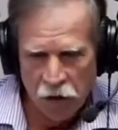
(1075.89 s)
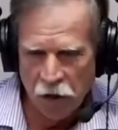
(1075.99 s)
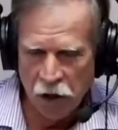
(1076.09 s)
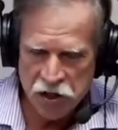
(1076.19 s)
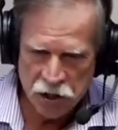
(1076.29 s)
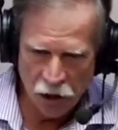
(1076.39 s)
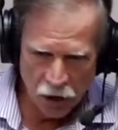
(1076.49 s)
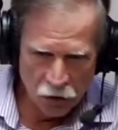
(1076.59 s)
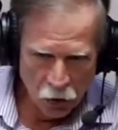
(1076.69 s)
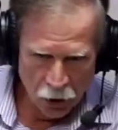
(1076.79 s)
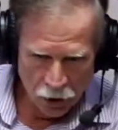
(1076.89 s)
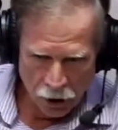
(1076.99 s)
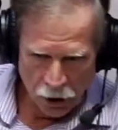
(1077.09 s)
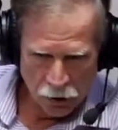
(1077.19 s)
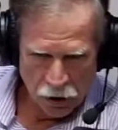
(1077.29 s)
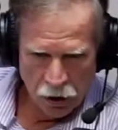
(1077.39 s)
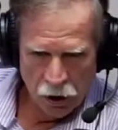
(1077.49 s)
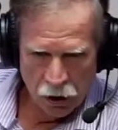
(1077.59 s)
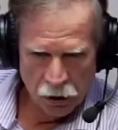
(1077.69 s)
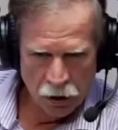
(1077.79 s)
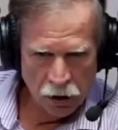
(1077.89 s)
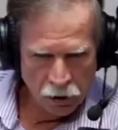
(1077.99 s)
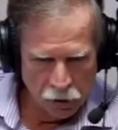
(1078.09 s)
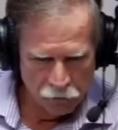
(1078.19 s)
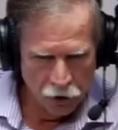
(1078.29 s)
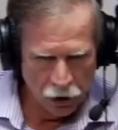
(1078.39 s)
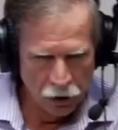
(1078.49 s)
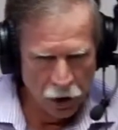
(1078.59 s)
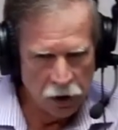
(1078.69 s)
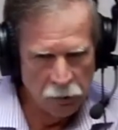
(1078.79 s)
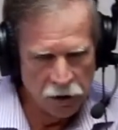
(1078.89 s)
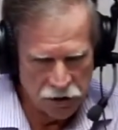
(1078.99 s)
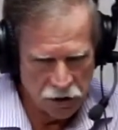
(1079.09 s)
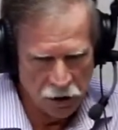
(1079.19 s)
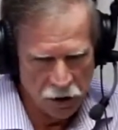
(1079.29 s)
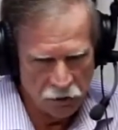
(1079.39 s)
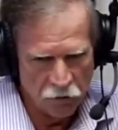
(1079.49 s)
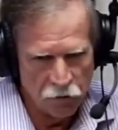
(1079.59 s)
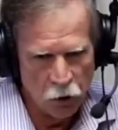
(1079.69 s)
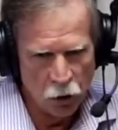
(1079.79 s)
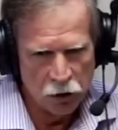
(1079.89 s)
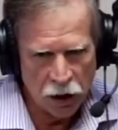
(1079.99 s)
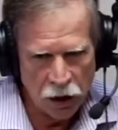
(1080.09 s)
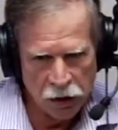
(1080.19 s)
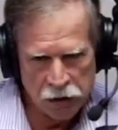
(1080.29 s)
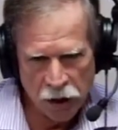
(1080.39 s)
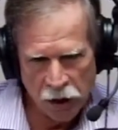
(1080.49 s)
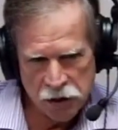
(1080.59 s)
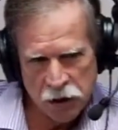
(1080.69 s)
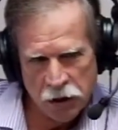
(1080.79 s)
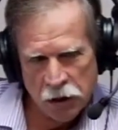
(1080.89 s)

Then I started going out and, uh, and very lucky because I did have a few old contacts